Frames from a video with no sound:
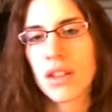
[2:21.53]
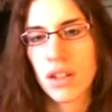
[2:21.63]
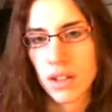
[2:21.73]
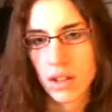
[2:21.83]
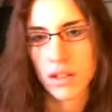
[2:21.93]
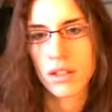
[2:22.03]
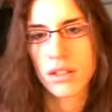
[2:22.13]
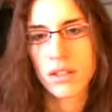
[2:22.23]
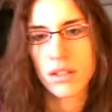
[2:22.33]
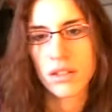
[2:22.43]
I
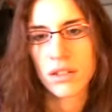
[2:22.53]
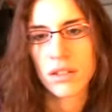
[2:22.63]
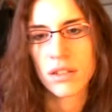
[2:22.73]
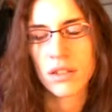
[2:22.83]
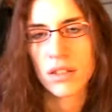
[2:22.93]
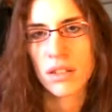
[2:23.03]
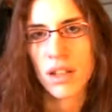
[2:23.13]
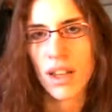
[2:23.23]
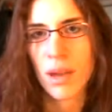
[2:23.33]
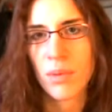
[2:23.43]

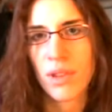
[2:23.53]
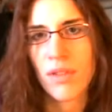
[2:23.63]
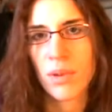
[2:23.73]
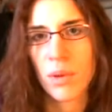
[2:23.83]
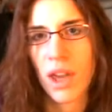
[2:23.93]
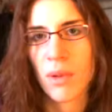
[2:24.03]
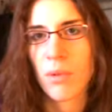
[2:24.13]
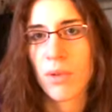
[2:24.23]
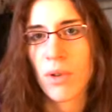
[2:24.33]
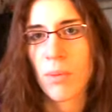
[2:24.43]
can't believe I'm on
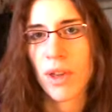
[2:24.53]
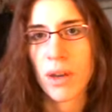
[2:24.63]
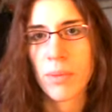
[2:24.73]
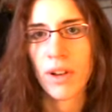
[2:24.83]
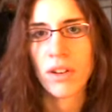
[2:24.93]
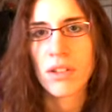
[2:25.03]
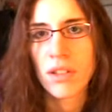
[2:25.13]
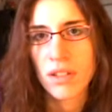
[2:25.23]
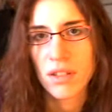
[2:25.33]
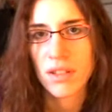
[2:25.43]
camera with no makeup on.
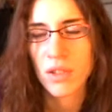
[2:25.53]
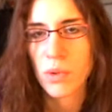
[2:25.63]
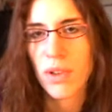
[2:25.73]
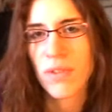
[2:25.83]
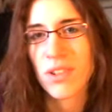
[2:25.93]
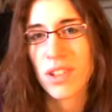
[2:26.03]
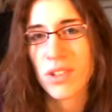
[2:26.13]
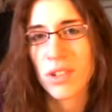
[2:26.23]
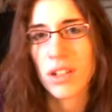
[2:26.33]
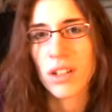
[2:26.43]
It's the 21st
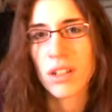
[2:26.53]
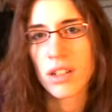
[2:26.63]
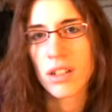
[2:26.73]
century.